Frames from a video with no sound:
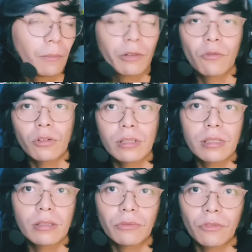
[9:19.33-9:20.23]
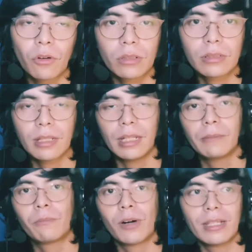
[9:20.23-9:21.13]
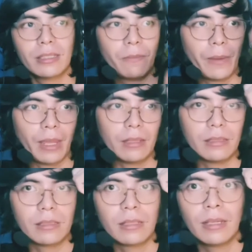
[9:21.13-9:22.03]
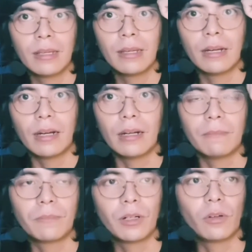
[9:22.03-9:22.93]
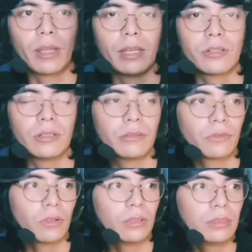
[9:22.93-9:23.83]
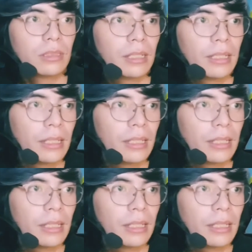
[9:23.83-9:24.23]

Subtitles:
But of course, the price depends per location, of course.